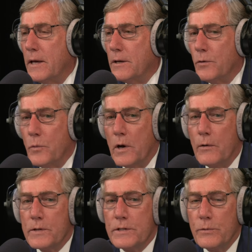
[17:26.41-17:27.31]
And when
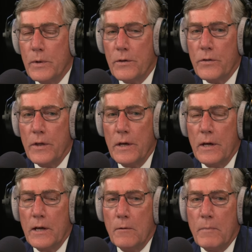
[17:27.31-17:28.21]
I was with
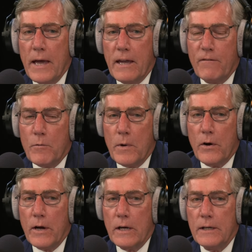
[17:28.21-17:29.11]
Bank of
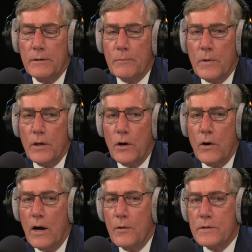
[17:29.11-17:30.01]
America, you
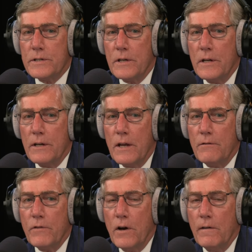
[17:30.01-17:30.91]
know, I was
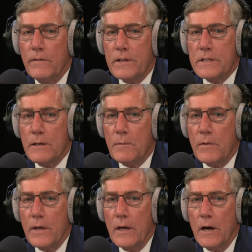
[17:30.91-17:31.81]
involved in some
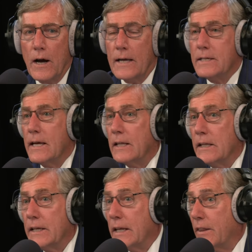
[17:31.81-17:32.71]
of the high tech
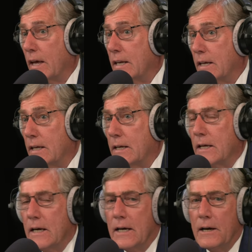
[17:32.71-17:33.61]
lending they did,
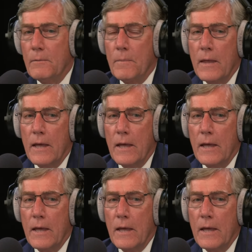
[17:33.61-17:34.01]
uh,